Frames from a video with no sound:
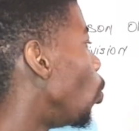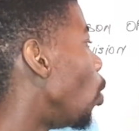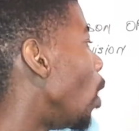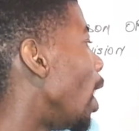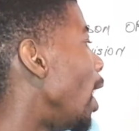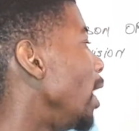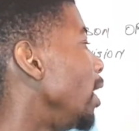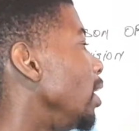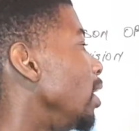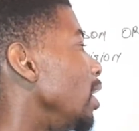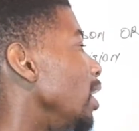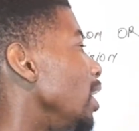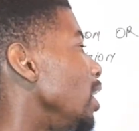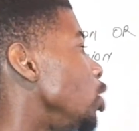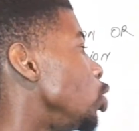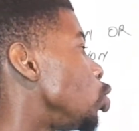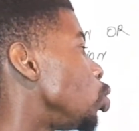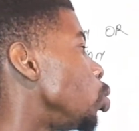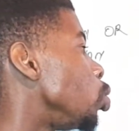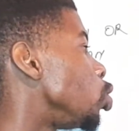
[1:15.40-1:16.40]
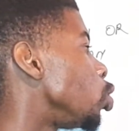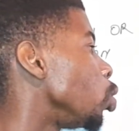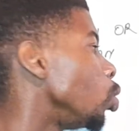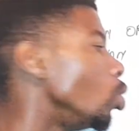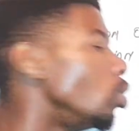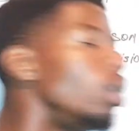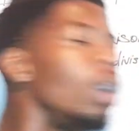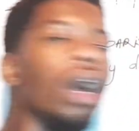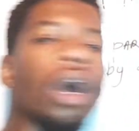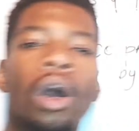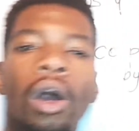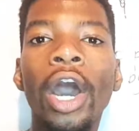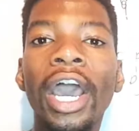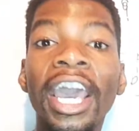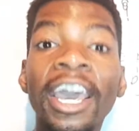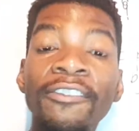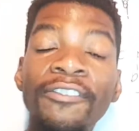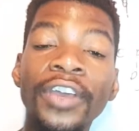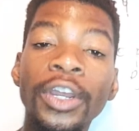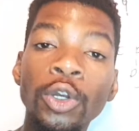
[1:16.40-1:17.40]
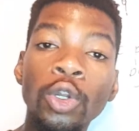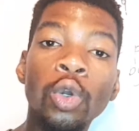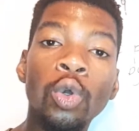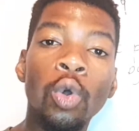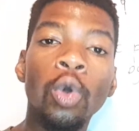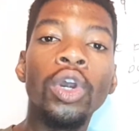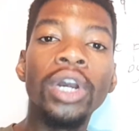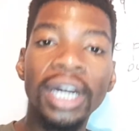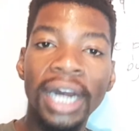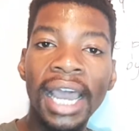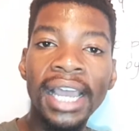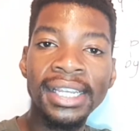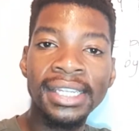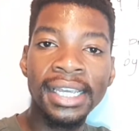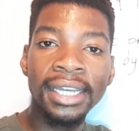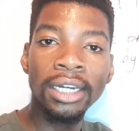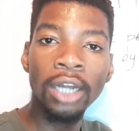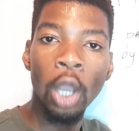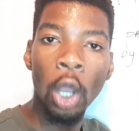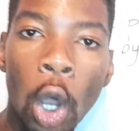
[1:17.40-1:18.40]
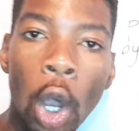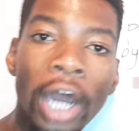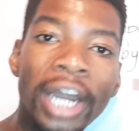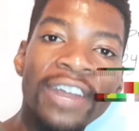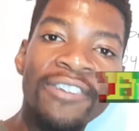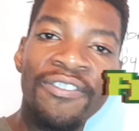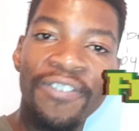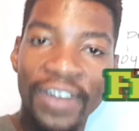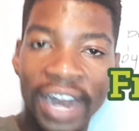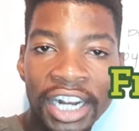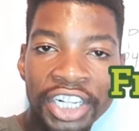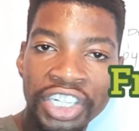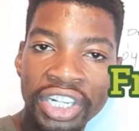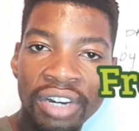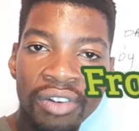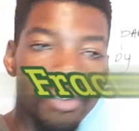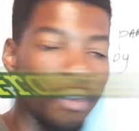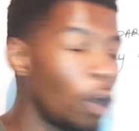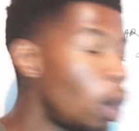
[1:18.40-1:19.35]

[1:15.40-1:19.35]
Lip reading: 1:2. Or even you could write it on a fraction